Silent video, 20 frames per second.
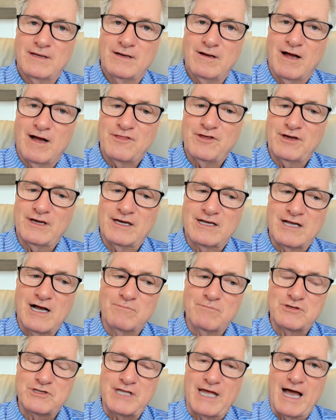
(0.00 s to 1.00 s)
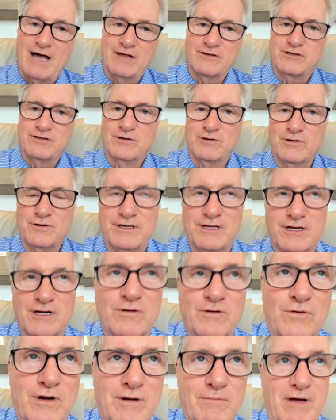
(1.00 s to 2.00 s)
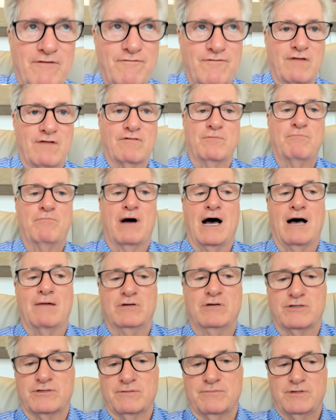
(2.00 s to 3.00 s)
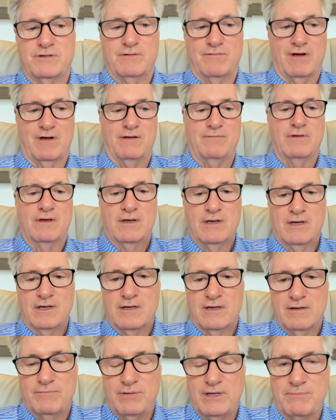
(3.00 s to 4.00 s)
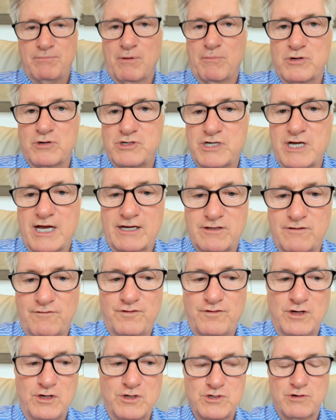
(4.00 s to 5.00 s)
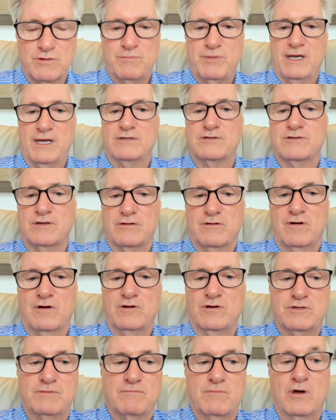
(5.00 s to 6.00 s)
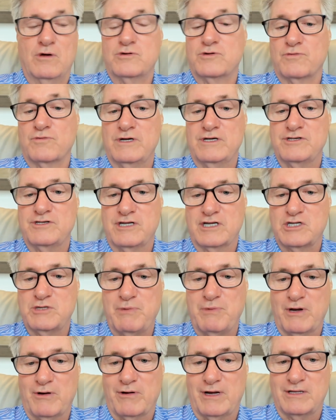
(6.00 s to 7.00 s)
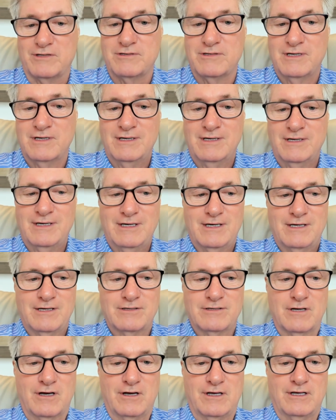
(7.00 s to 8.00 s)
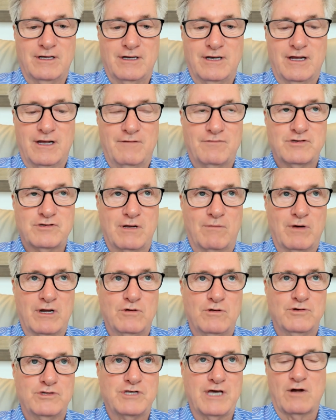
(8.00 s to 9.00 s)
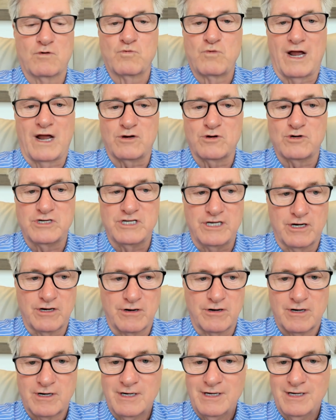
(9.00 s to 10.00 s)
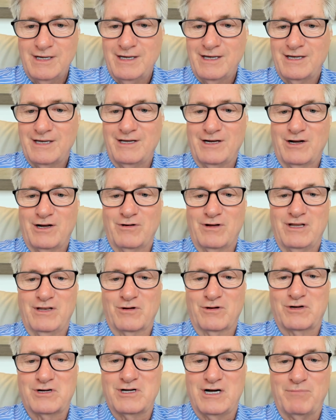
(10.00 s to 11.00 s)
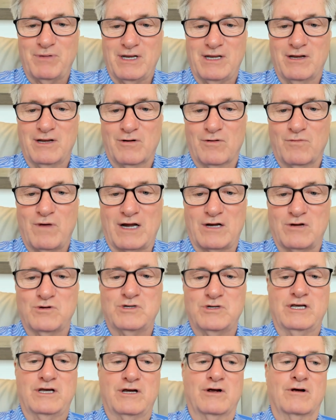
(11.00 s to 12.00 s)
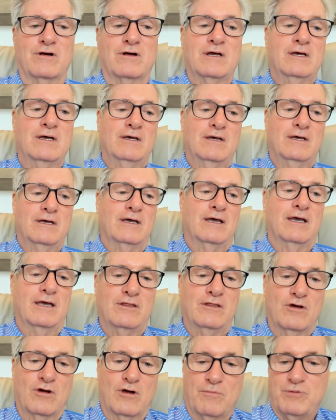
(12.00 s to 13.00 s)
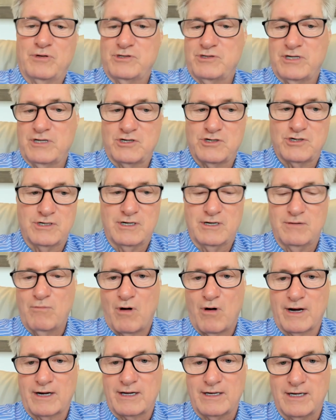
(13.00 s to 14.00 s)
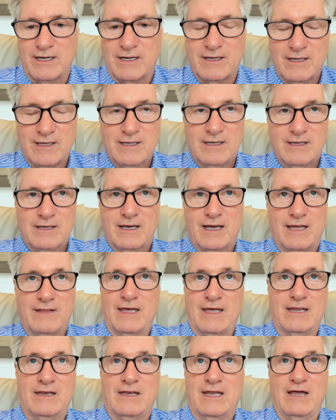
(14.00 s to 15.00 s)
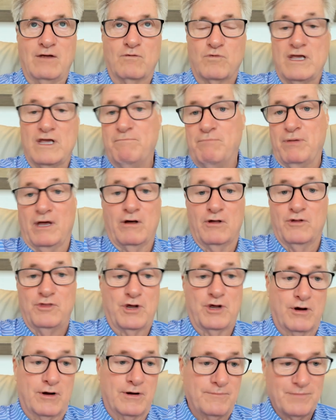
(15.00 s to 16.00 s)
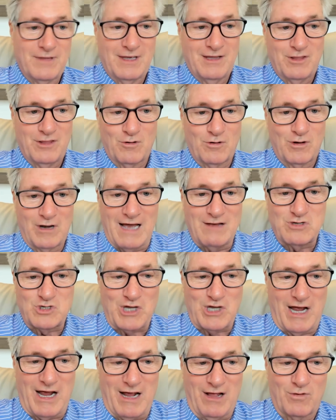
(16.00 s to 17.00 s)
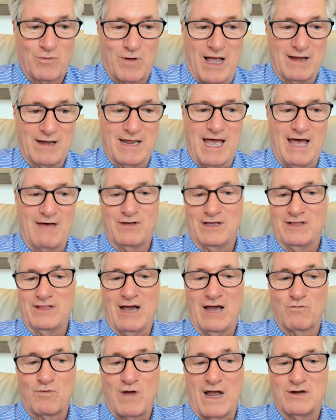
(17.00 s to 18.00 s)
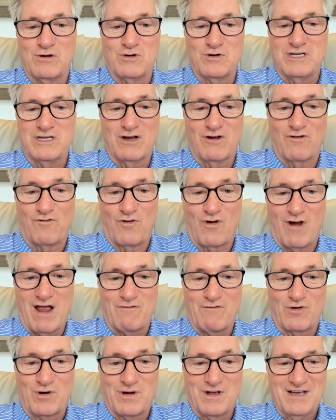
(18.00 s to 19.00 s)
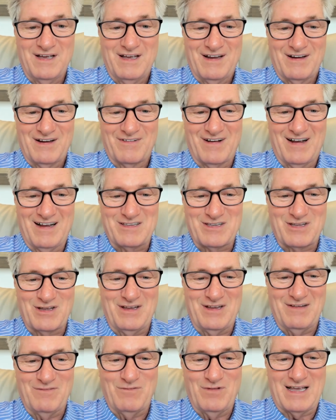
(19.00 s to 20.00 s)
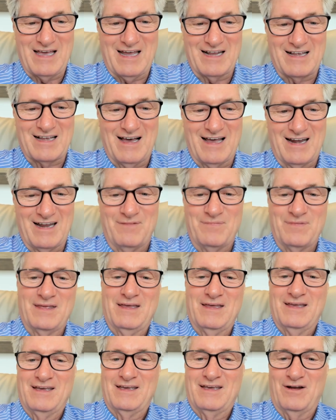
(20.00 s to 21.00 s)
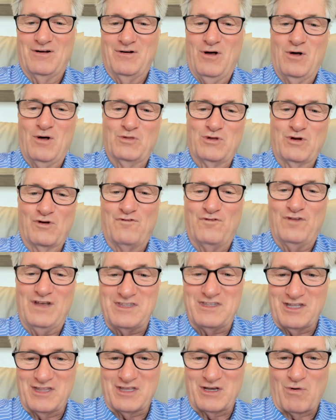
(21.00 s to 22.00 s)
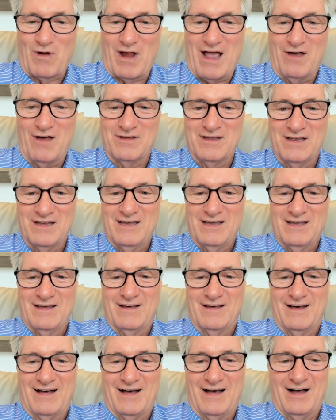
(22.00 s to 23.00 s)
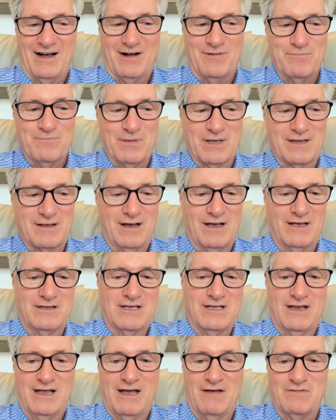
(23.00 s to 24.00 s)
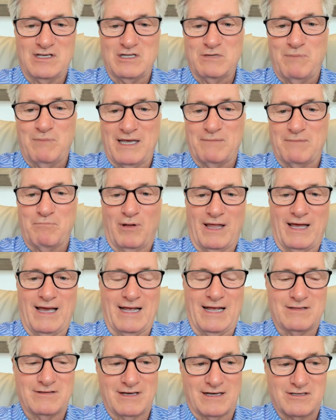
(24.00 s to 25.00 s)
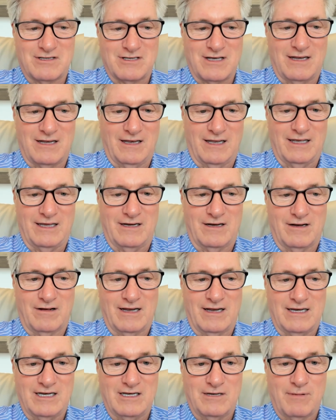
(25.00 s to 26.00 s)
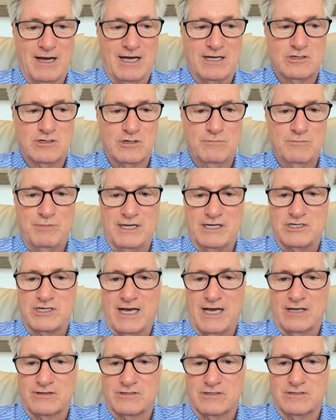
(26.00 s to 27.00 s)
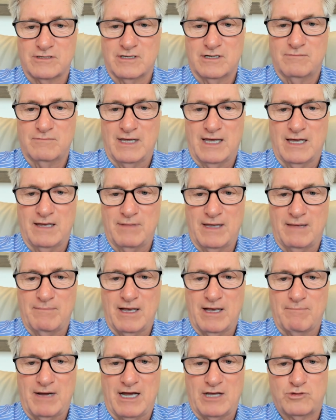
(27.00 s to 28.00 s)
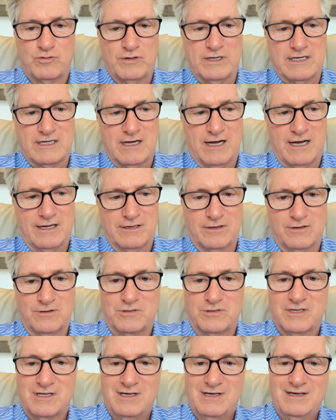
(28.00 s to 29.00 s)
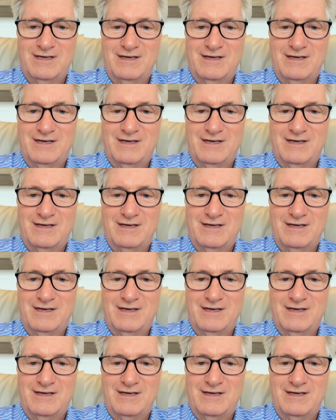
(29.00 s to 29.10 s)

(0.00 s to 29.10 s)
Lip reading: Yeah, I think it comes down to, you know, one of my favorite Bobisms, right? People project the future based on their most recent experience. So, you know, if someone who's had a record year, you know, in their company or a record year in their position in marketing, and then they rebuild their lifestyle around having that record year forever, right? So we got to kind of, you know, hold their feet to the ground because they have these big plans, like suddenly, you know, I need to buy 2 beach houses and maybe I'll buy 3 condos.